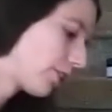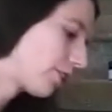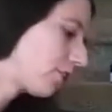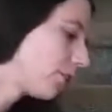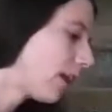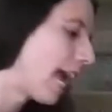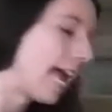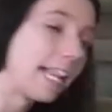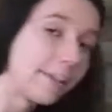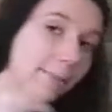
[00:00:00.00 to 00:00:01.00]
were the 2
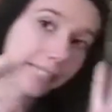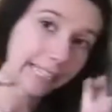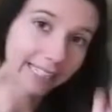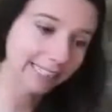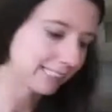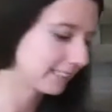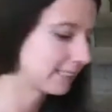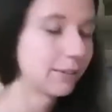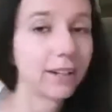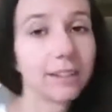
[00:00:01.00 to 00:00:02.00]
enemy
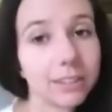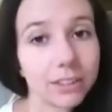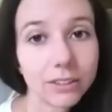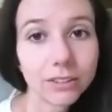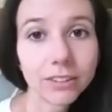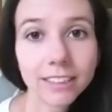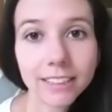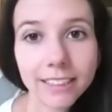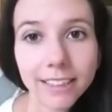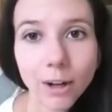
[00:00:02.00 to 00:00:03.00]
aliens he wanted to?
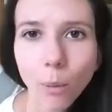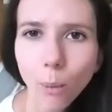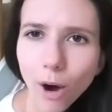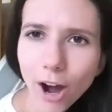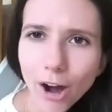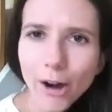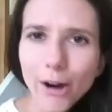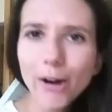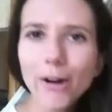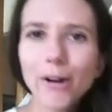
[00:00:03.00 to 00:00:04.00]

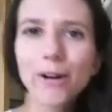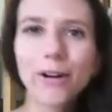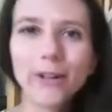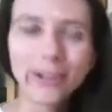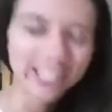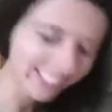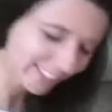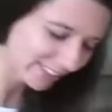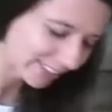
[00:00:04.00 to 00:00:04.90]
Whoa! He's